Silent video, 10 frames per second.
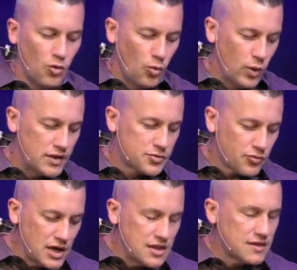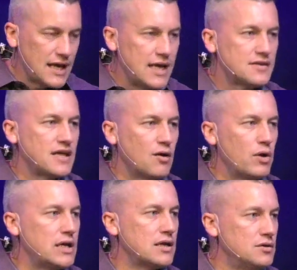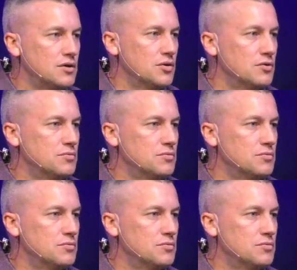with 3 things that we can do